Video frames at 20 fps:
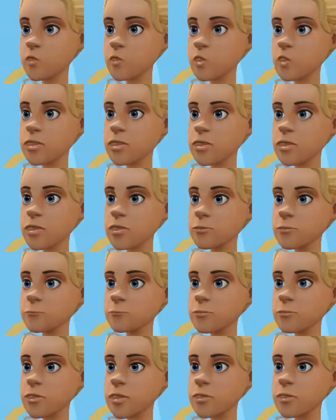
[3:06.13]
one,
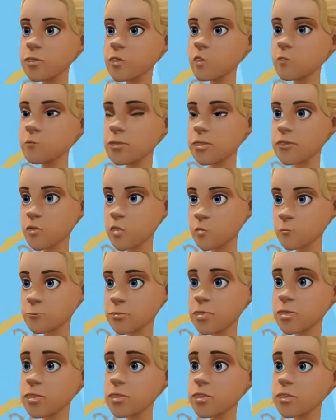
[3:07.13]
it's common for
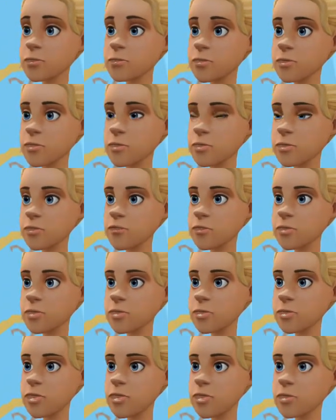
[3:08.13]
patients receiving
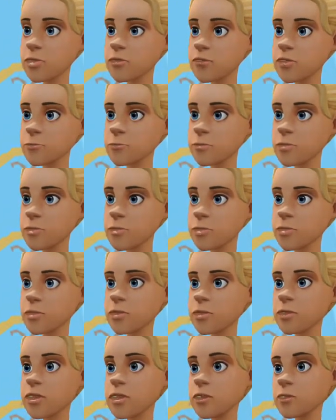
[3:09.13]
kidneys from
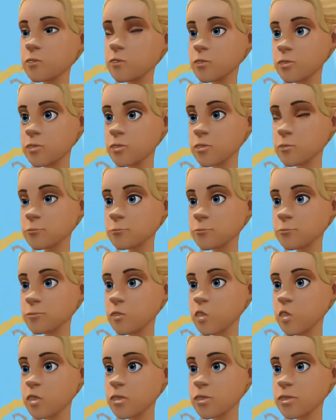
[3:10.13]
deceased donors
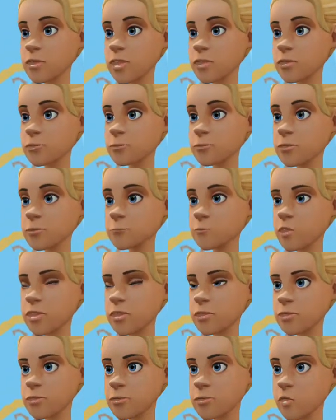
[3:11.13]
to worry that
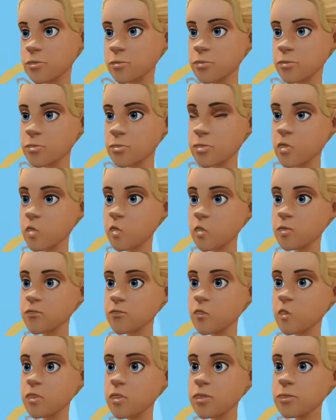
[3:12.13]
someone had to die in order
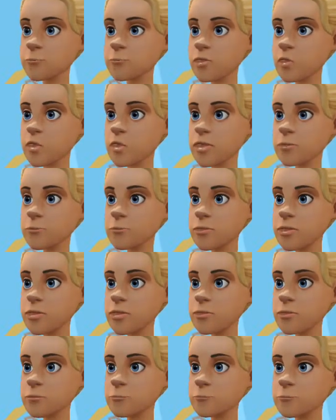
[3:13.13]
for them to get
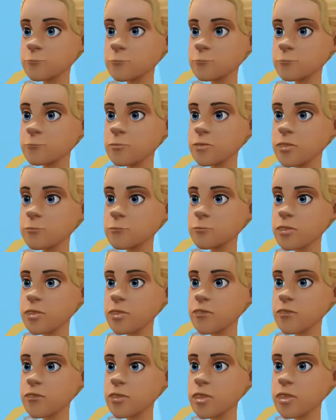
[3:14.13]
better. They
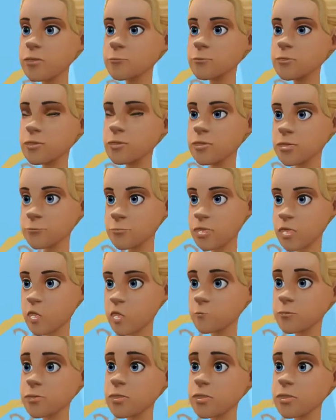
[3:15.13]
may feel bad
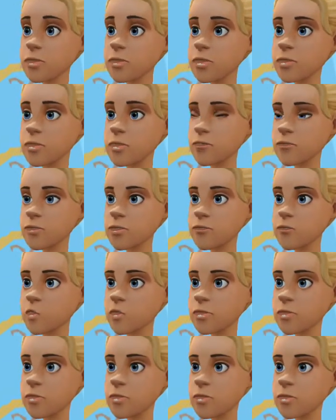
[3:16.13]
about being grateful
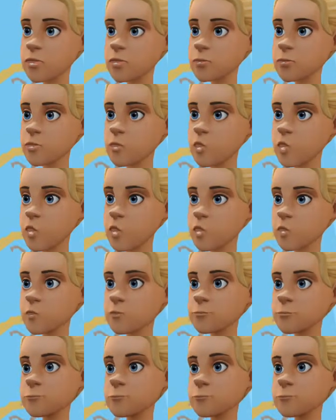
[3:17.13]
for another's loss.